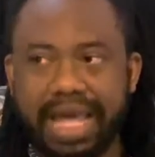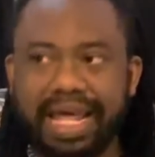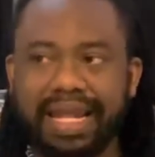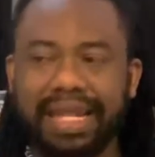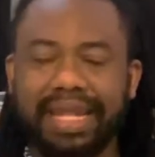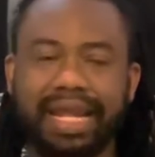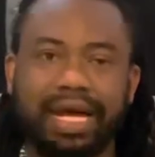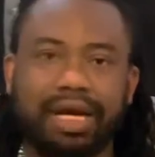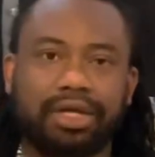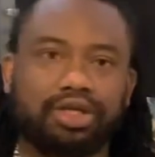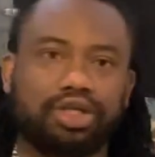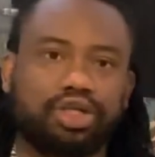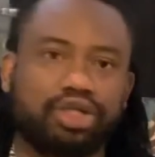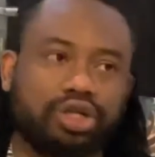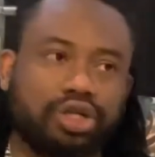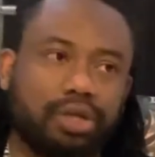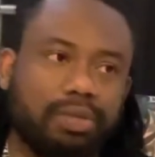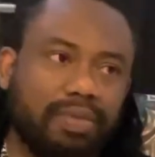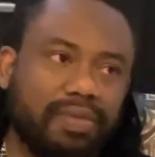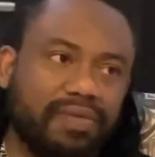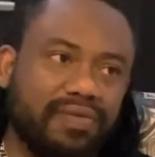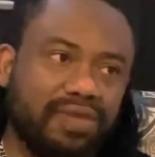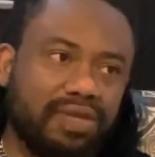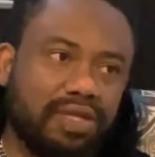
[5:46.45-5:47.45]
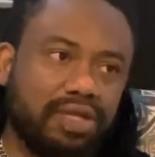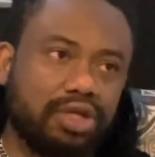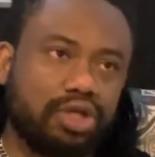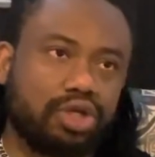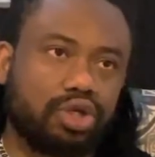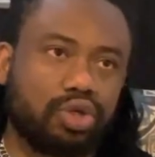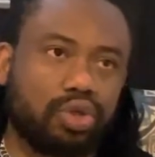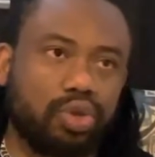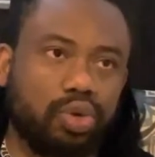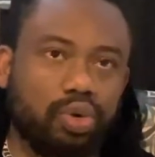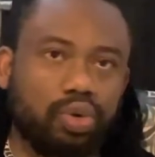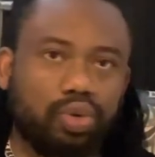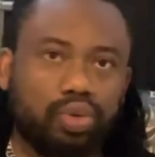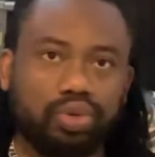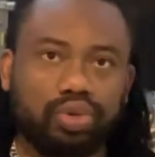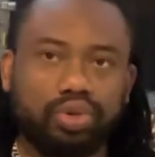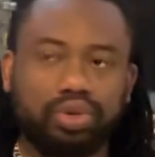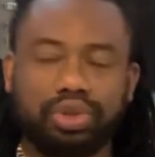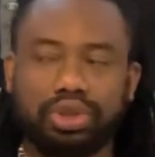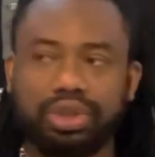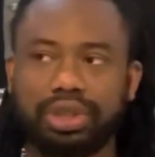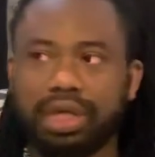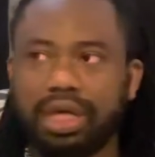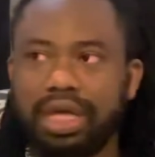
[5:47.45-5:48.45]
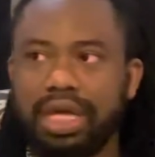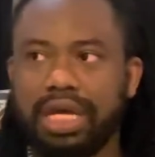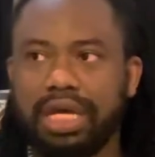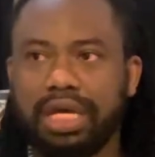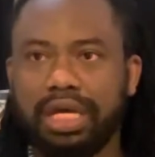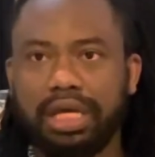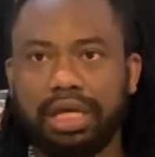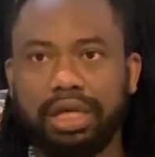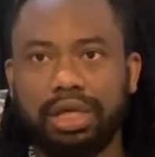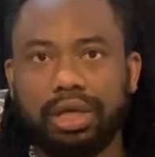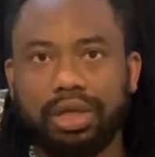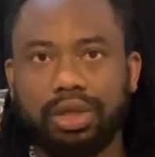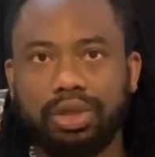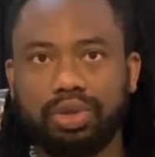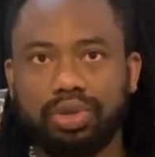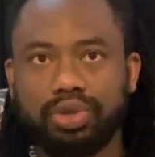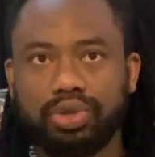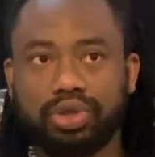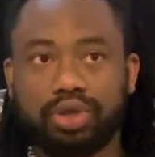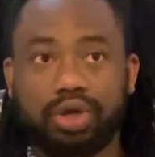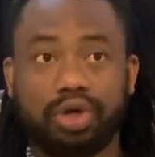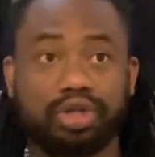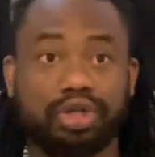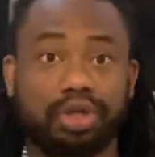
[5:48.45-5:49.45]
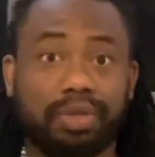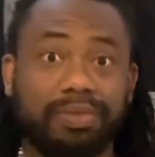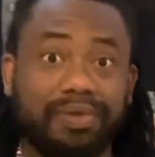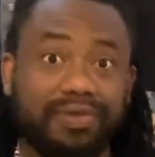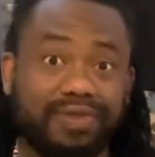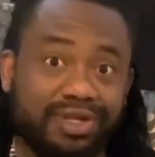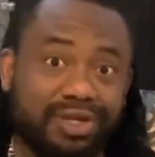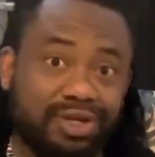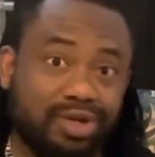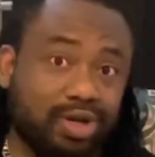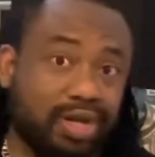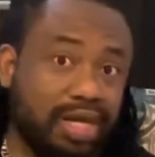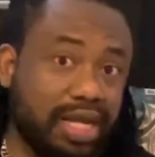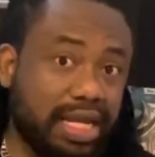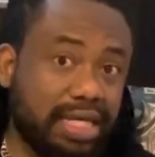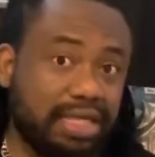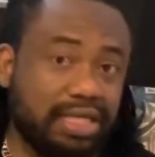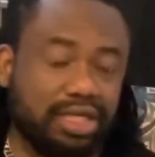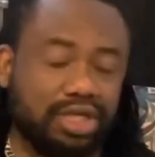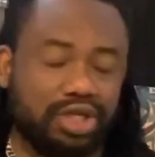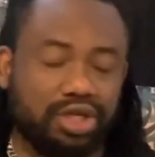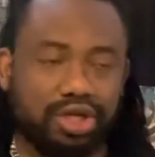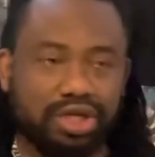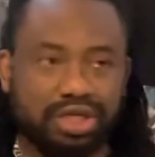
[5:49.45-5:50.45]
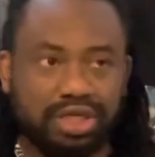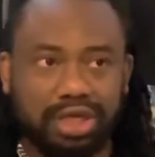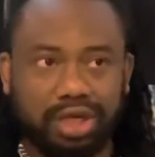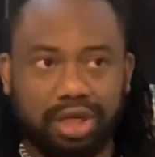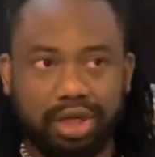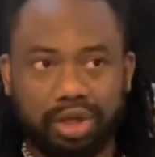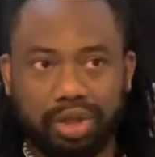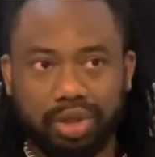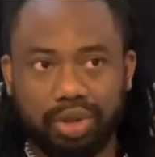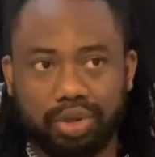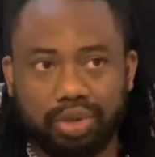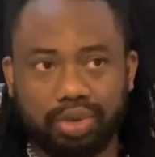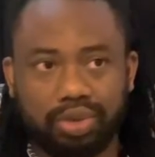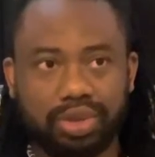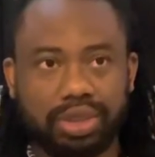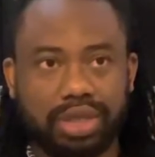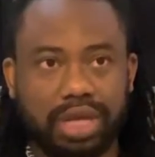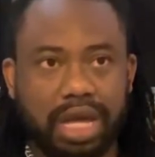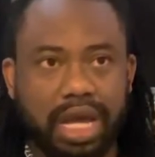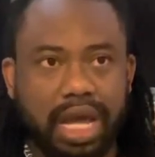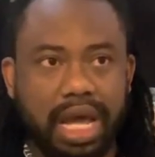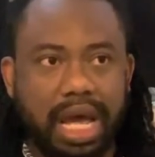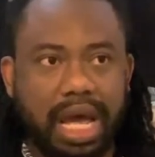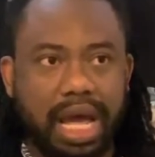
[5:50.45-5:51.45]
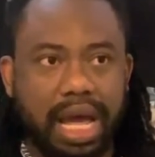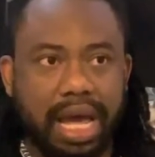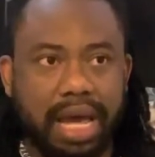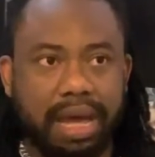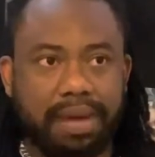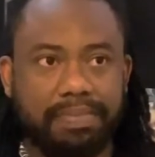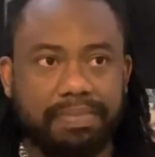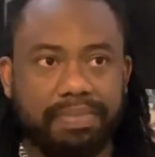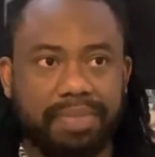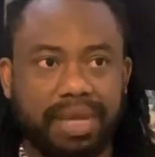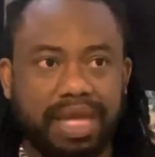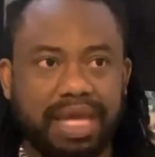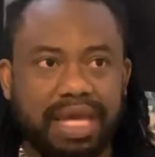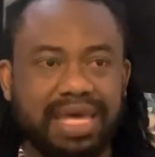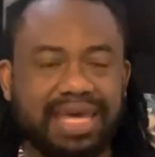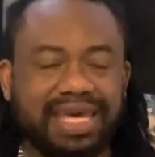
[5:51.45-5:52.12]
Now, some of these schools includes, or some of these organizations include um,